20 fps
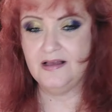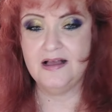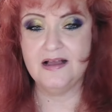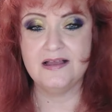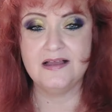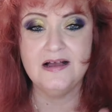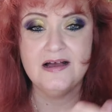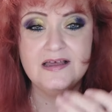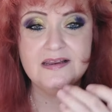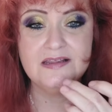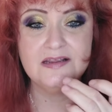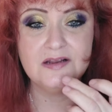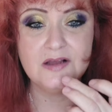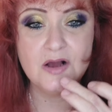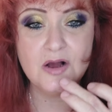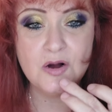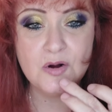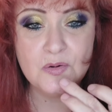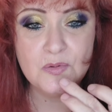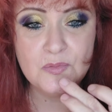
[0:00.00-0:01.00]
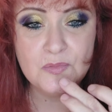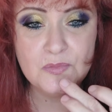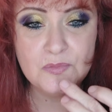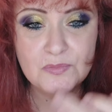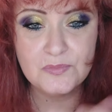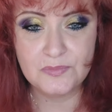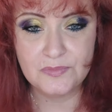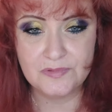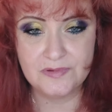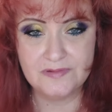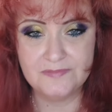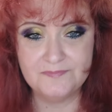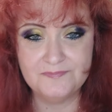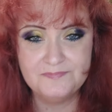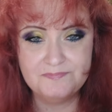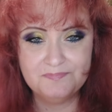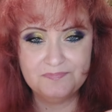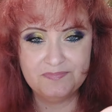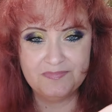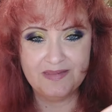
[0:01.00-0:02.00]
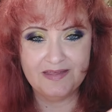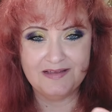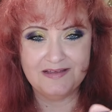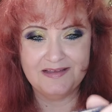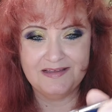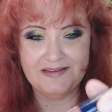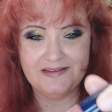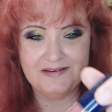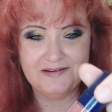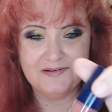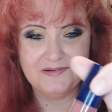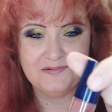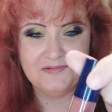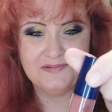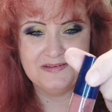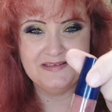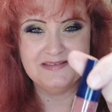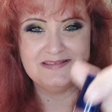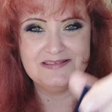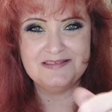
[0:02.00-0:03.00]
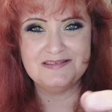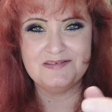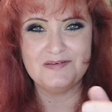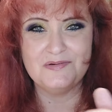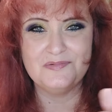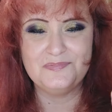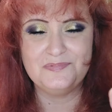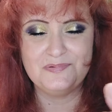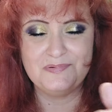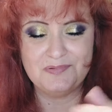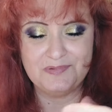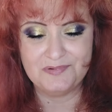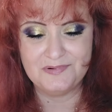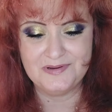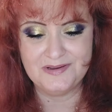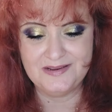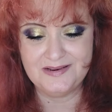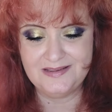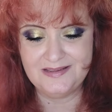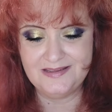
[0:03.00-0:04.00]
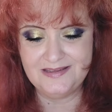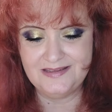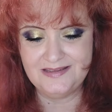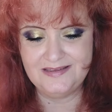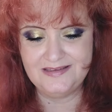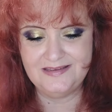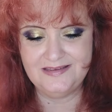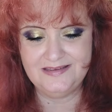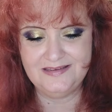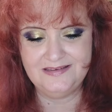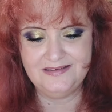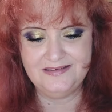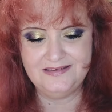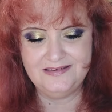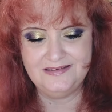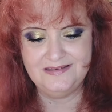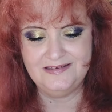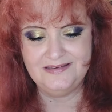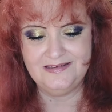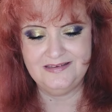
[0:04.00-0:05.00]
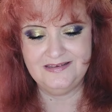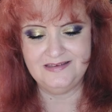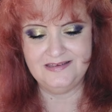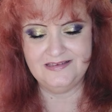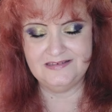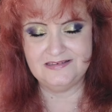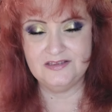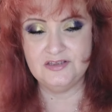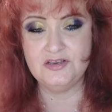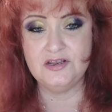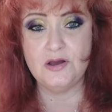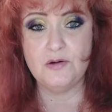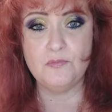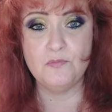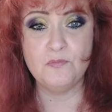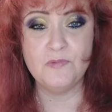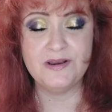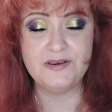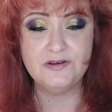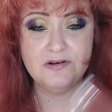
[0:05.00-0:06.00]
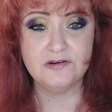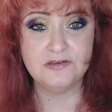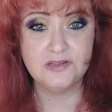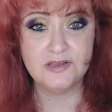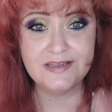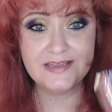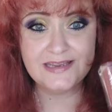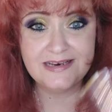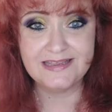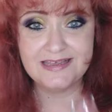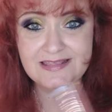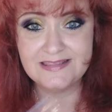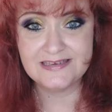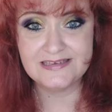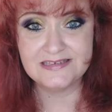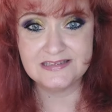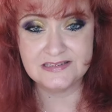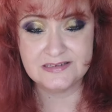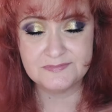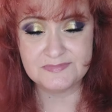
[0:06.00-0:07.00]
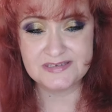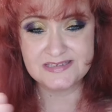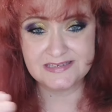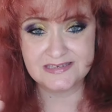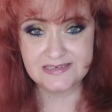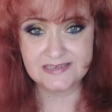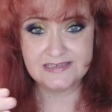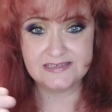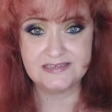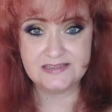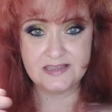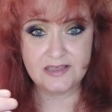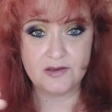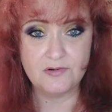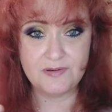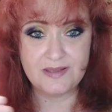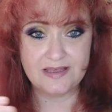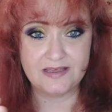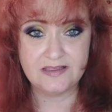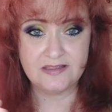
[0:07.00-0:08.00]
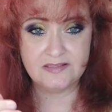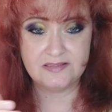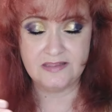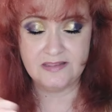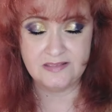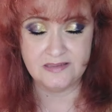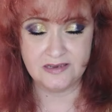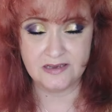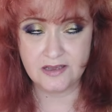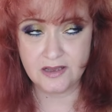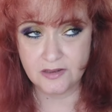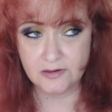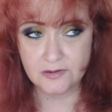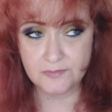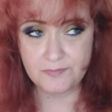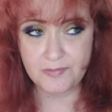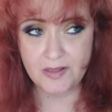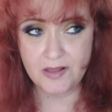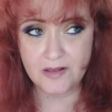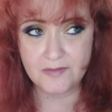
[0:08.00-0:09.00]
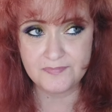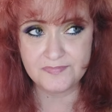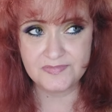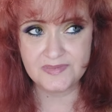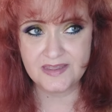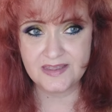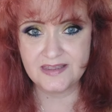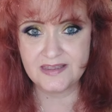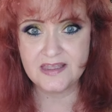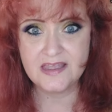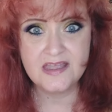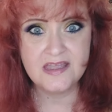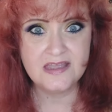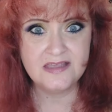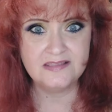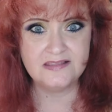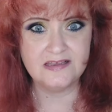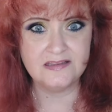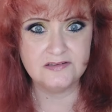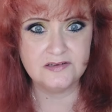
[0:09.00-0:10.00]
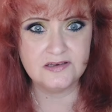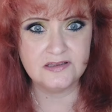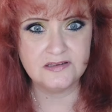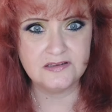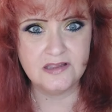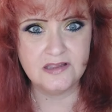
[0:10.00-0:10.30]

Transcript: I got it on. It's so pretty. It's, you know, when you're looking at these lipsticks, though, in the Colourpop thing, they look a